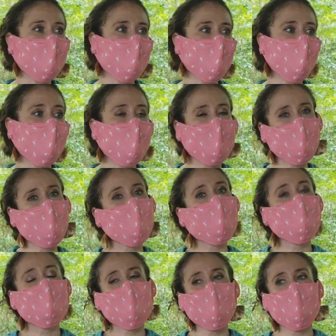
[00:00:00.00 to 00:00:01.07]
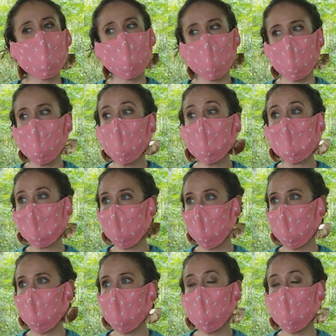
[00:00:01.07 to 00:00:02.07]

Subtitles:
it's best to leave them be so that the